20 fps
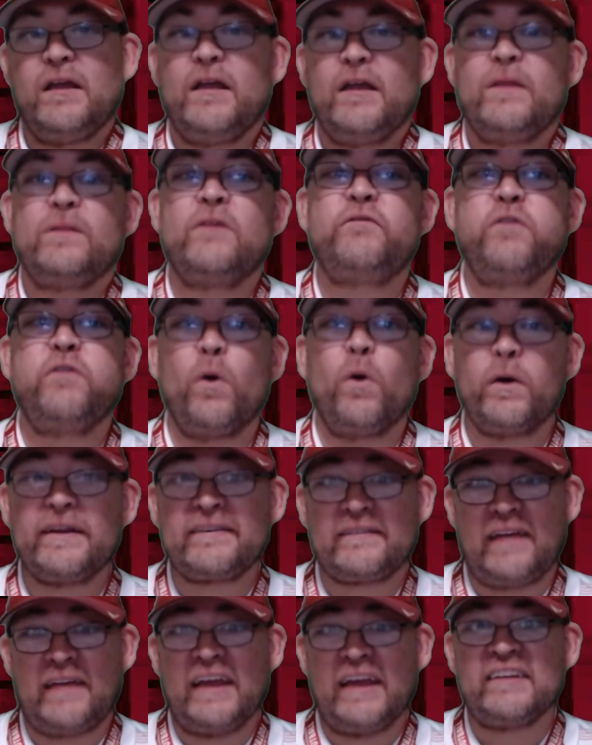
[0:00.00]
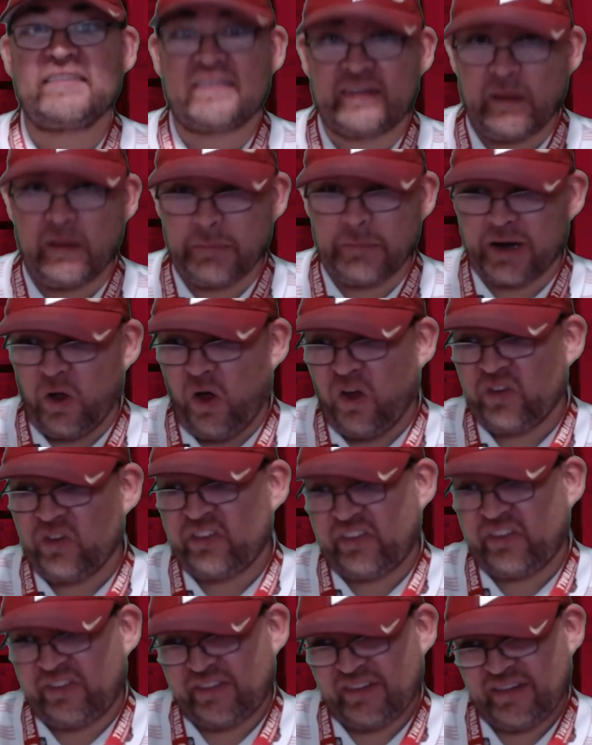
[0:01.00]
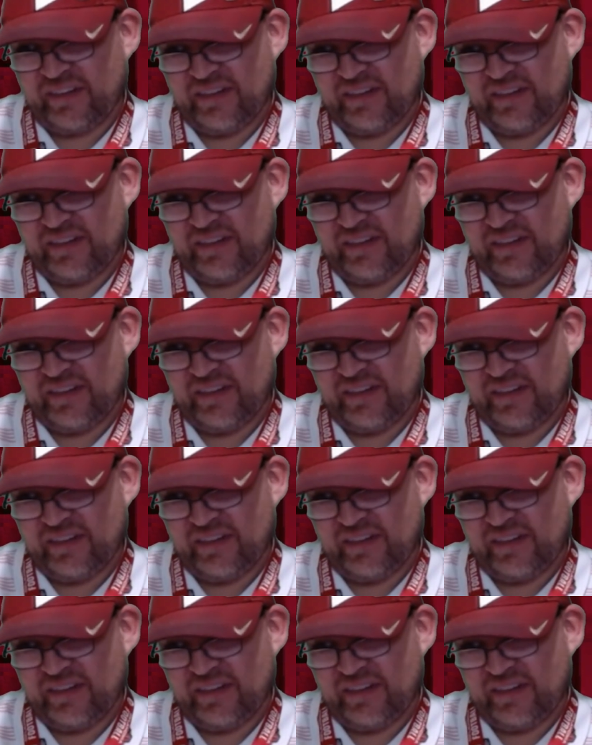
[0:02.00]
The Florida State Seminoles.